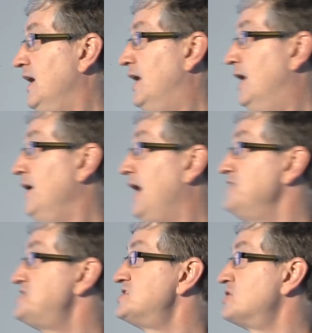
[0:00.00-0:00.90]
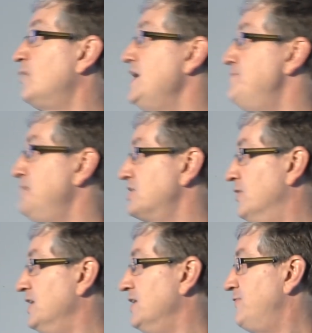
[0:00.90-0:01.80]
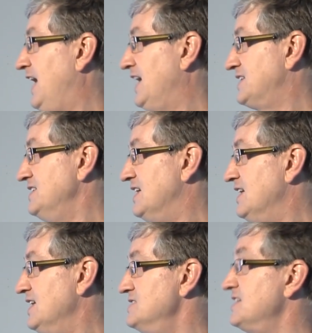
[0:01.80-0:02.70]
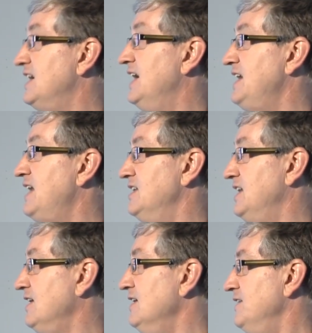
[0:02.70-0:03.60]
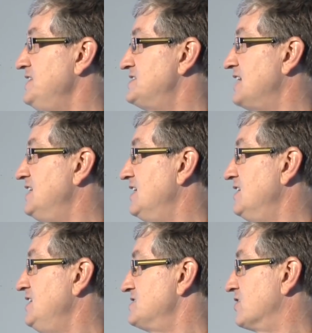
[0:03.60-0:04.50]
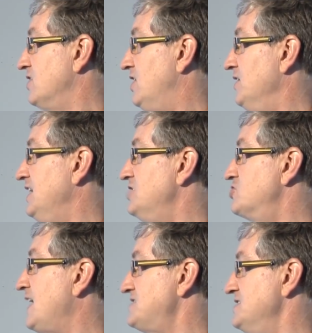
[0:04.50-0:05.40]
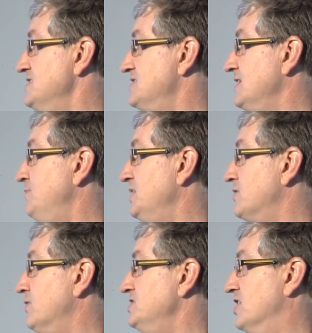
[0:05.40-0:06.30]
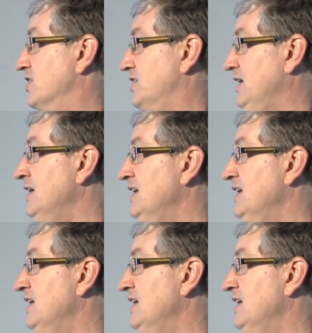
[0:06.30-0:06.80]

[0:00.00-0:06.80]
And this is the way Bitcoin, in fact, does identity. These identities are called addresses in Bitcoin jargon.